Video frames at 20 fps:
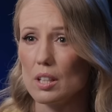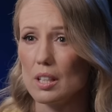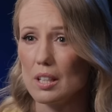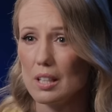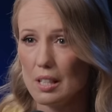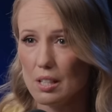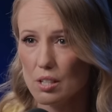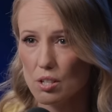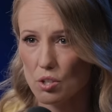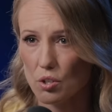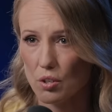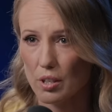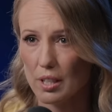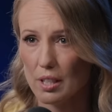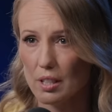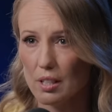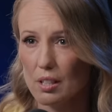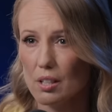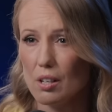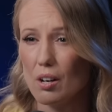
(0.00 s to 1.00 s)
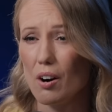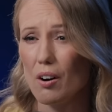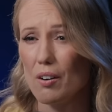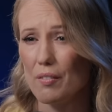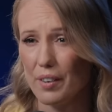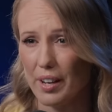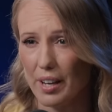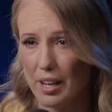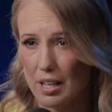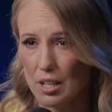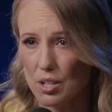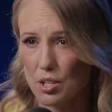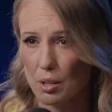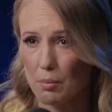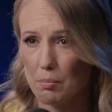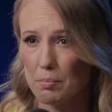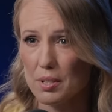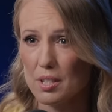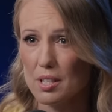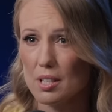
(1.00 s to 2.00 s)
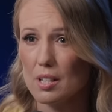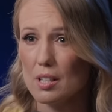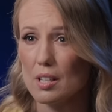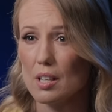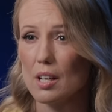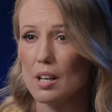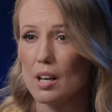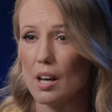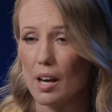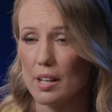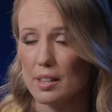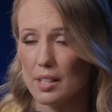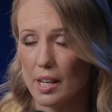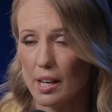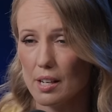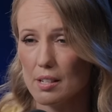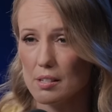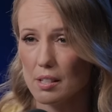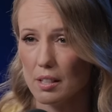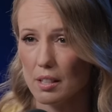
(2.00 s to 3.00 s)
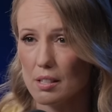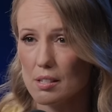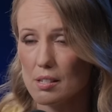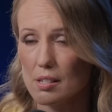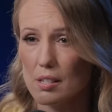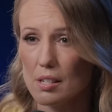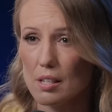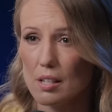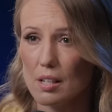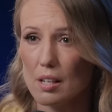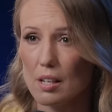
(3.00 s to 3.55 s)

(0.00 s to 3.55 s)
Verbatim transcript: the history of Egypt and the Exodus.